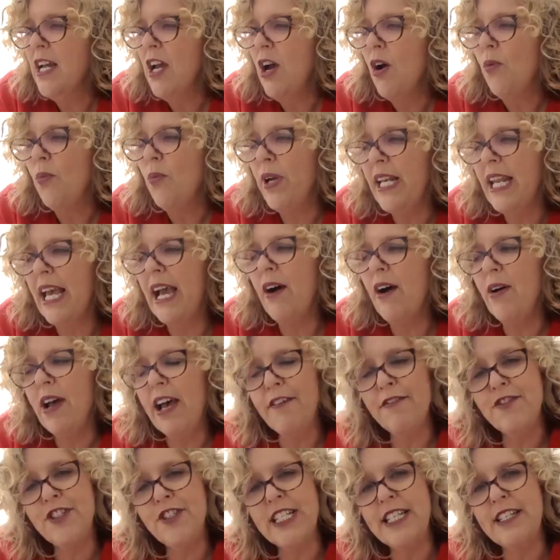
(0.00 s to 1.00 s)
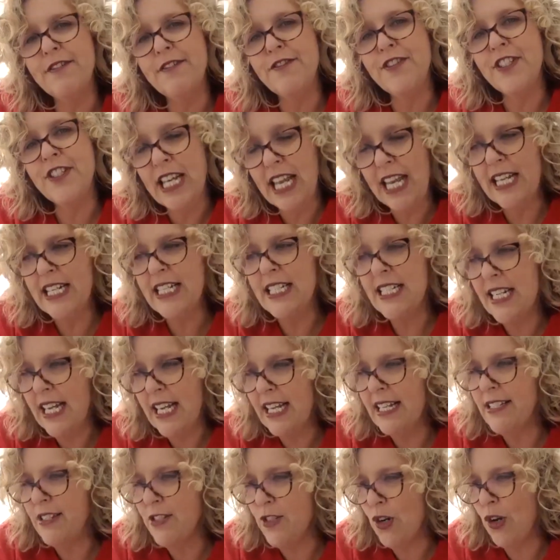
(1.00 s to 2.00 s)
We now have to give 10
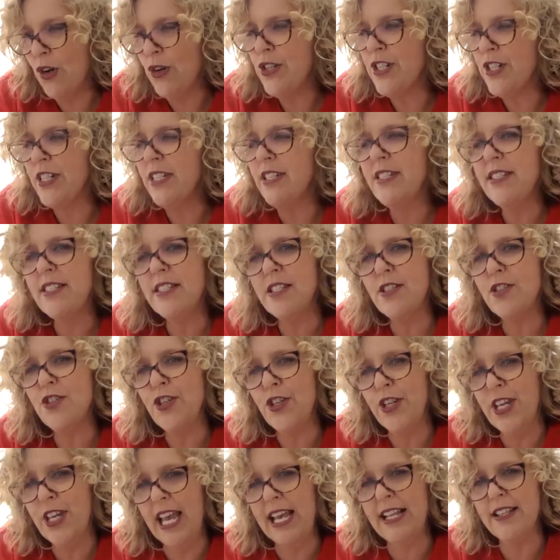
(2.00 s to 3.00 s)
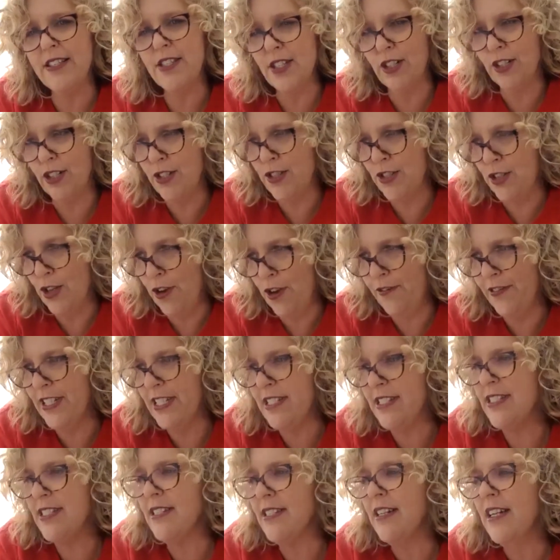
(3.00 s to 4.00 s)
days notice to cancel a
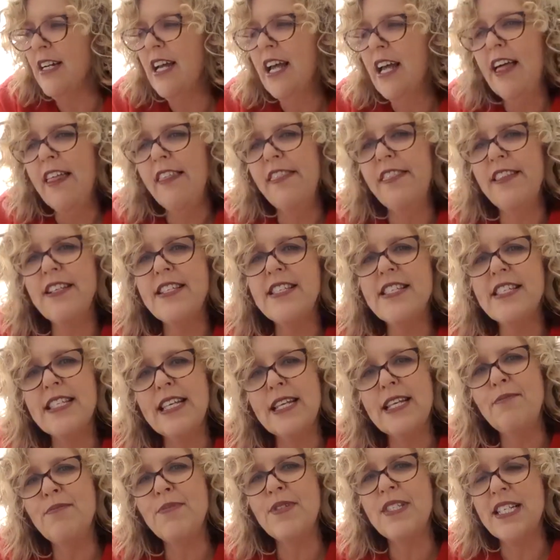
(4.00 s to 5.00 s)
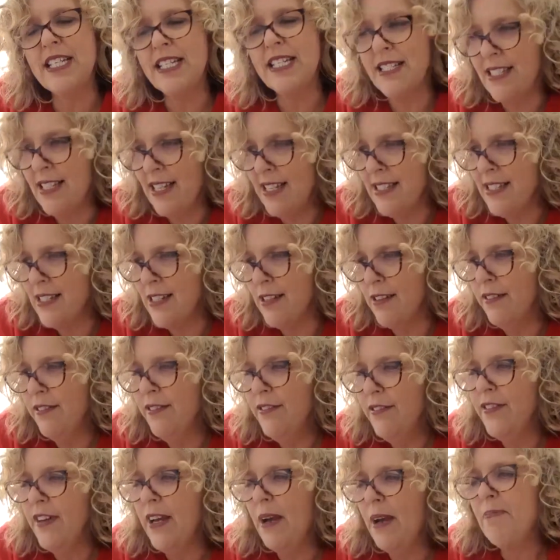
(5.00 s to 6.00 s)
service. This seems
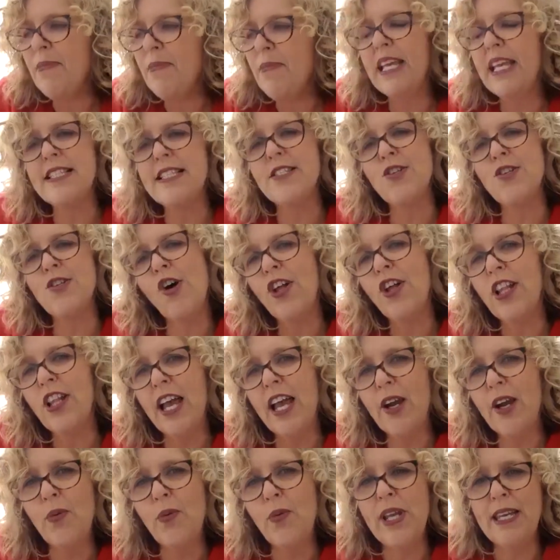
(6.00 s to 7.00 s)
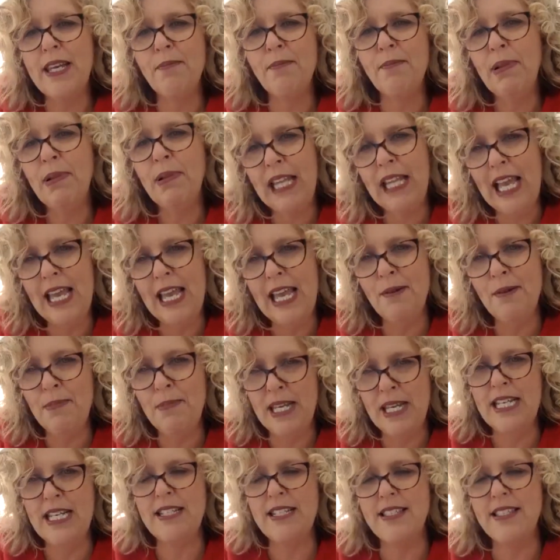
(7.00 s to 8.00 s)
excessive. It's not like we can plan
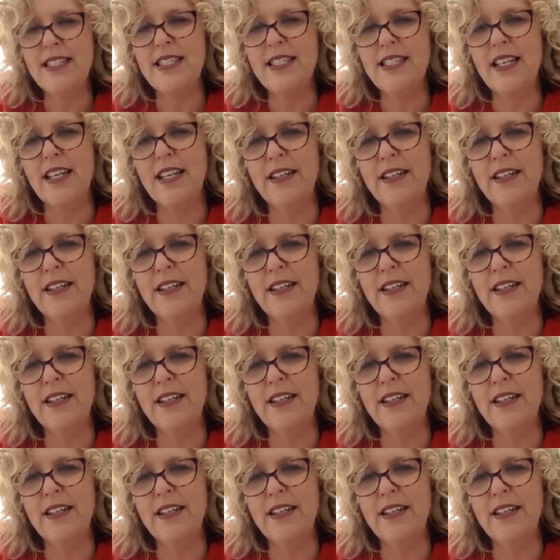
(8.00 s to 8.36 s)
being sick.